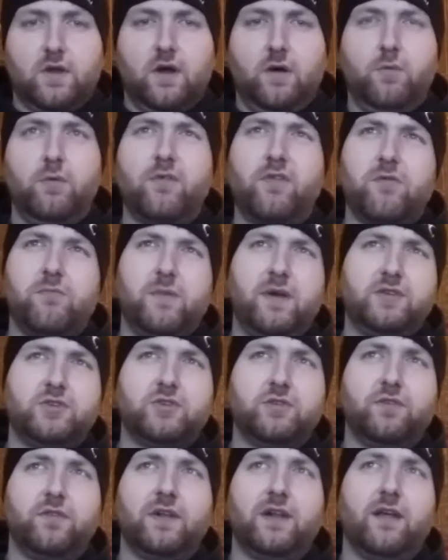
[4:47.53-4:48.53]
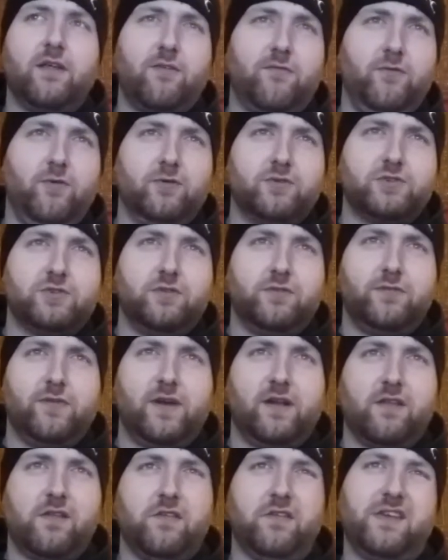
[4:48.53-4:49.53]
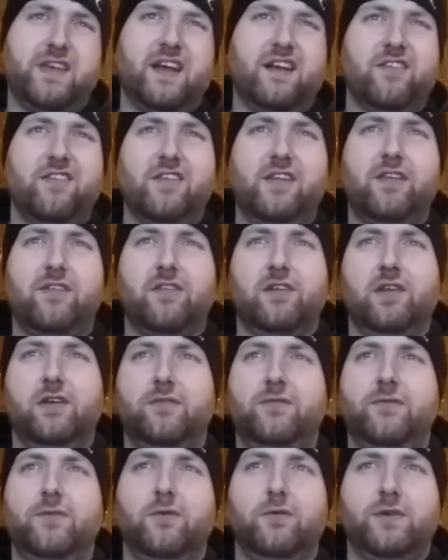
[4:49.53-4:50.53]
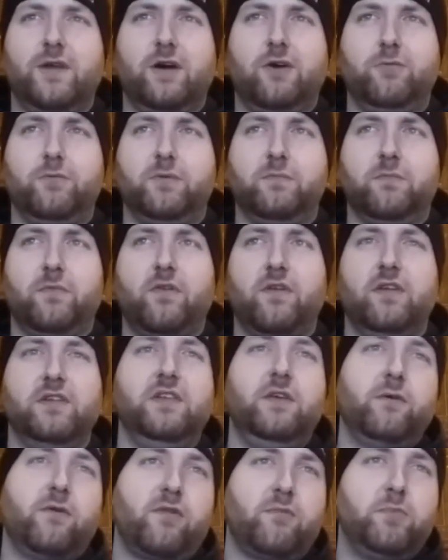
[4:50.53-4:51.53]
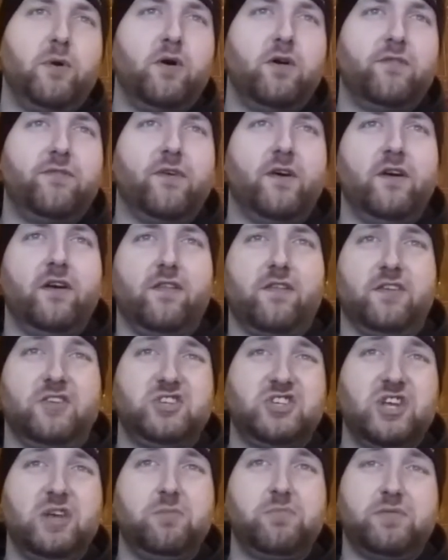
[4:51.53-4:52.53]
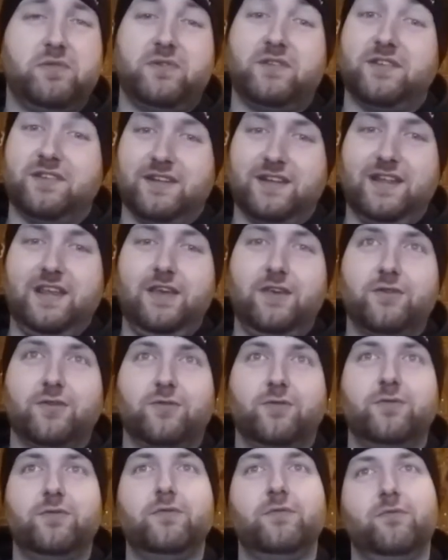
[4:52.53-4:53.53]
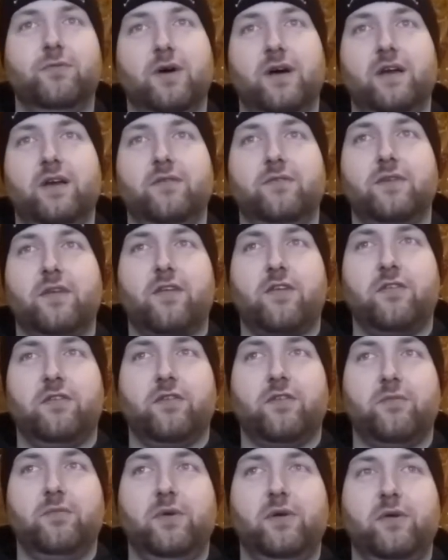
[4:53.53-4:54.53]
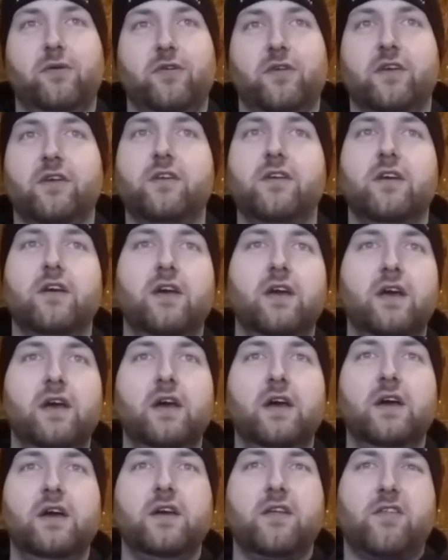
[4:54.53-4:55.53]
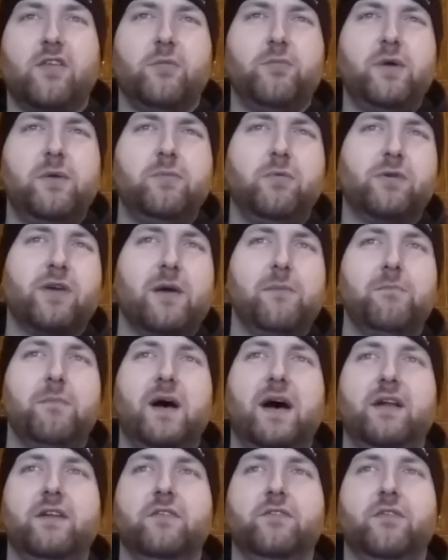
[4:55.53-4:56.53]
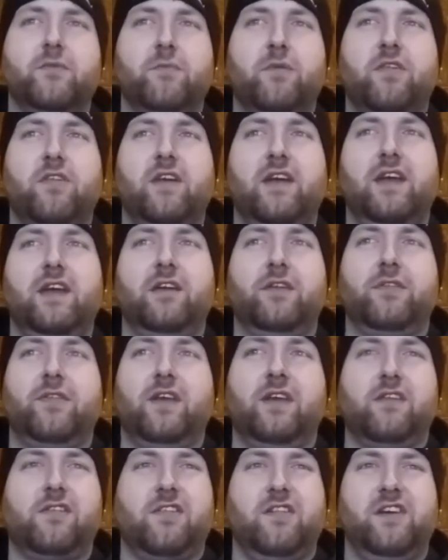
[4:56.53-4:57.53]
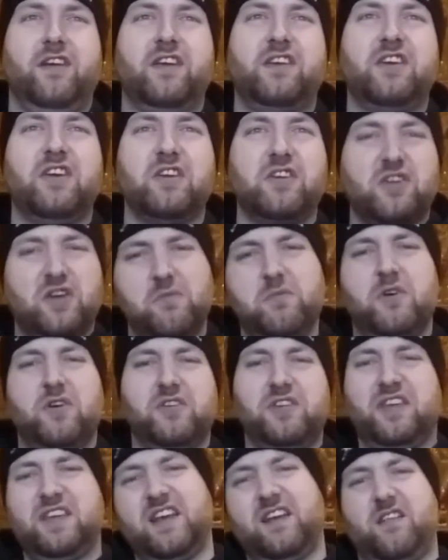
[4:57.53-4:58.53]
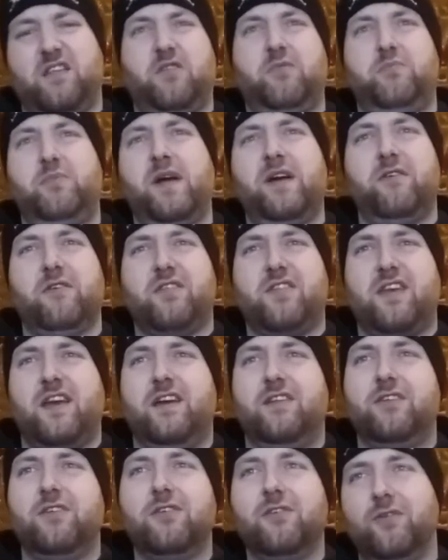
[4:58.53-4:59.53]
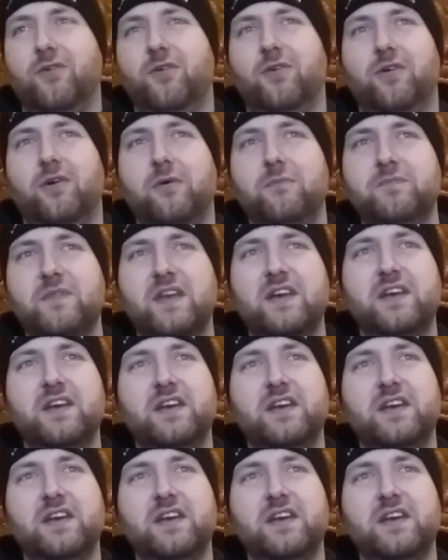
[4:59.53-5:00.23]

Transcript: I want to mention the less fortunate fans that can't easily afford albums and use Spotify as a cheap and legal way of listening to music. Some people get mad at them saying things like, "Come on, you can't spare a tenner," or